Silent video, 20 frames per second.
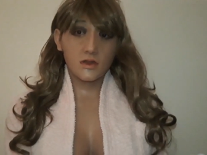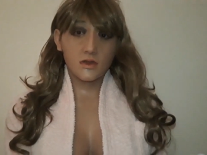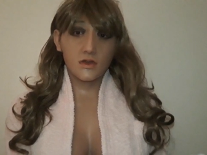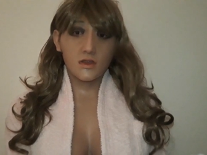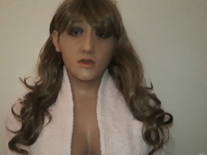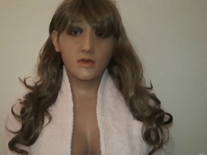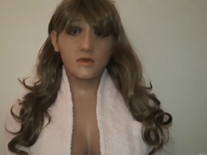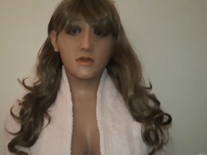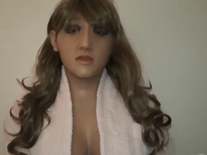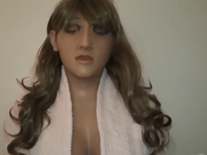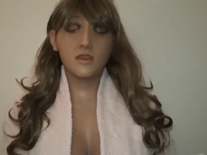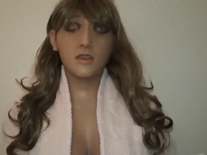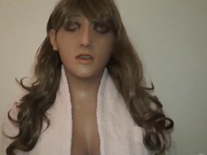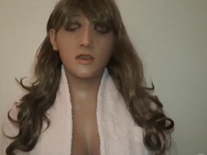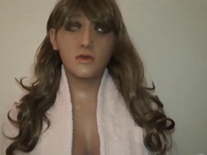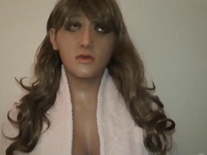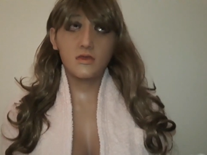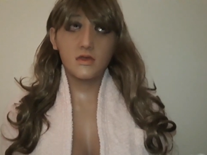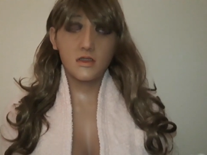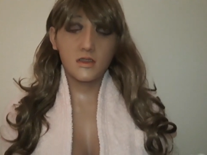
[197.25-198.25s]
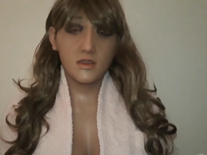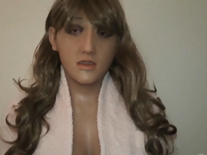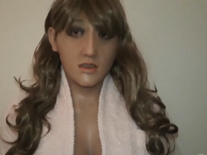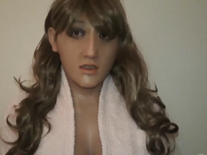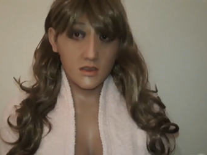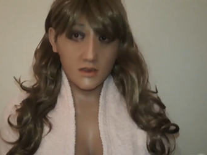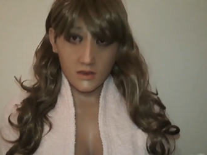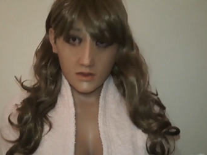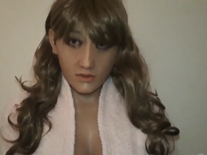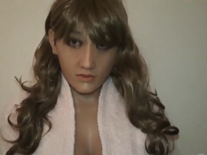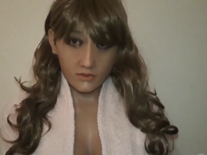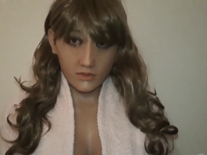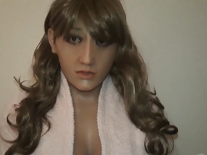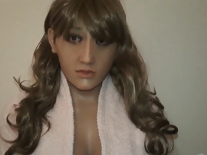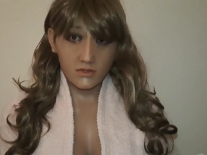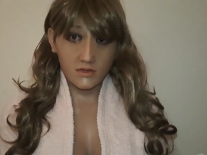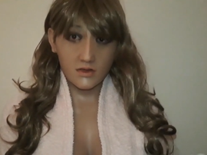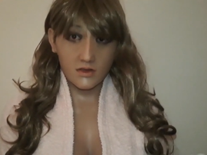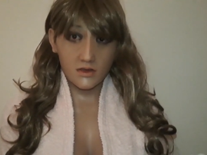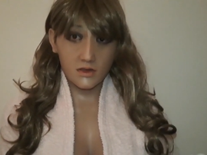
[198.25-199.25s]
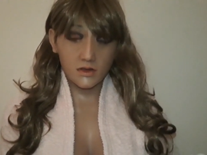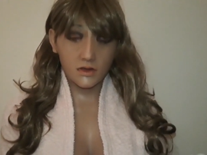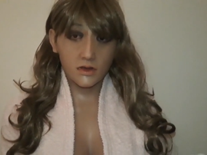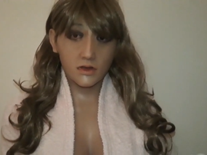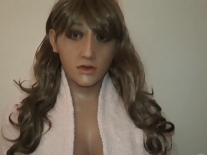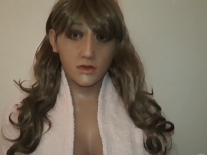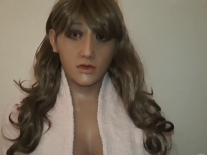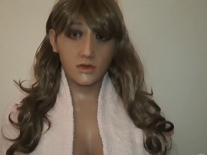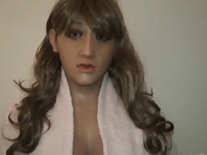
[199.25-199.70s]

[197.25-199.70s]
it was humiliating for me to